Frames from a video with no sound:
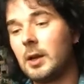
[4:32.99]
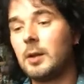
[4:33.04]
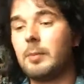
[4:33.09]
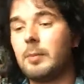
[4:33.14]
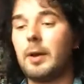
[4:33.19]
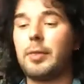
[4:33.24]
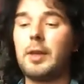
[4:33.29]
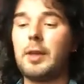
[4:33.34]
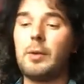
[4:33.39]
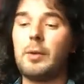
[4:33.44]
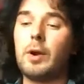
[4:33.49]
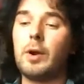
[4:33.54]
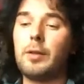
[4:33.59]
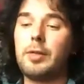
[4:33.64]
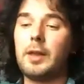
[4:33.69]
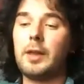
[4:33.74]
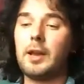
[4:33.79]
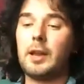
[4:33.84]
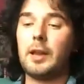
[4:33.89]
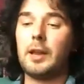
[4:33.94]
But I think one
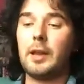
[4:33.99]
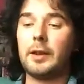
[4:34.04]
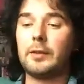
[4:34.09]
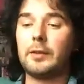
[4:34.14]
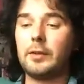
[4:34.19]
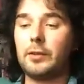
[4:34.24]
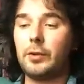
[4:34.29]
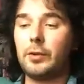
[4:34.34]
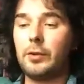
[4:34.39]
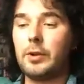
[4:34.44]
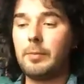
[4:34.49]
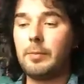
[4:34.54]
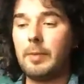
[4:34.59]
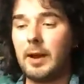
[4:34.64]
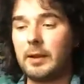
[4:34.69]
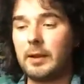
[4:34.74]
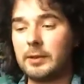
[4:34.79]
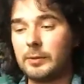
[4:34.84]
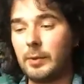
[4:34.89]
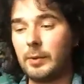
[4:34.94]
thing I'd like to talk
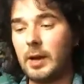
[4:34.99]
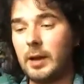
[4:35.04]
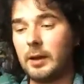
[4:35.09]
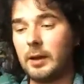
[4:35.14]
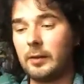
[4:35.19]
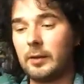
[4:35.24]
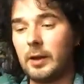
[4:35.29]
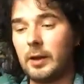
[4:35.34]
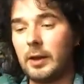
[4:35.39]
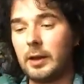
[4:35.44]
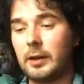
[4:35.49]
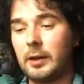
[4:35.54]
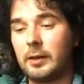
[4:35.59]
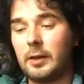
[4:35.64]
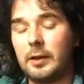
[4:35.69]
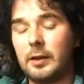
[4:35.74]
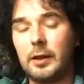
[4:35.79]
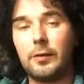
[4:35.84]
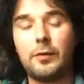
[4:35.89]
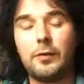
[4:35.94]
about as well is like
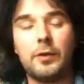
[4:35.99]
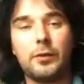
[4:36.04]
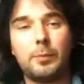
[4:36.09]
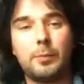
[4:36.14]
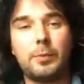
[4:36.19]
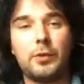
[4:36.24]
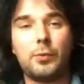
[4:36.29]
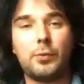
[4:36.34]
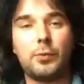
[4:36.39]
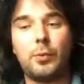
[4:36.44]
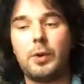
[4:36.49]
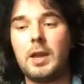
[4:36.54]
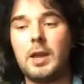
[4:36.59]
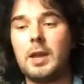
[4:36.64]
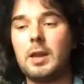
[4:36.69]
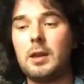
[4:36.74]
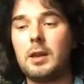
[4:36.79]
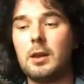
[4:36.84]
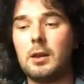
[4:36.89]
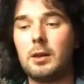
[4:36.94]
the difference
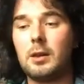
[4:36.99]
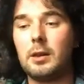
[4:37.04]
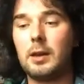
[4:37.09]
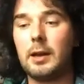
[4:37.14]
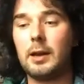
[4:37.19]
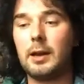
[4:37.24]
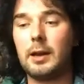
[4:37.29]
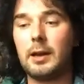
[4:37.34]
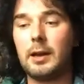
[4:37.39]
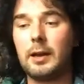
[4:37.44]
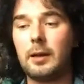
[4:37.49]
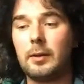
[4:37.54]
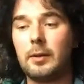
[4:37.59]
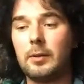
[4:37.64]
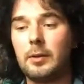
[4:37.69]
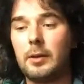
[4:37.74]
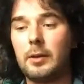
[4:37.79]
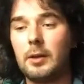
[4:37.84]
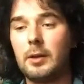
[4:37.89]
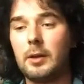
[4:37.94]
between,
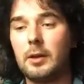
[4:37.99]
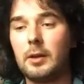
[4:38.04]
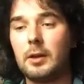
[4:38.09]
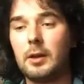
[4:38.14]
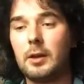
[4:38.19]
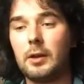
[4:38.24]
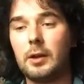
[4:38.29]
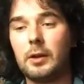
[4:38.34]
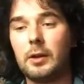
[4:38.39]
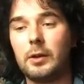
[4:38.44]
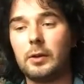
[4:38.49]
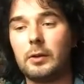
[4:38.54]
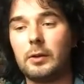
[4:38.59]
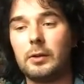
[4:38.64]
you know,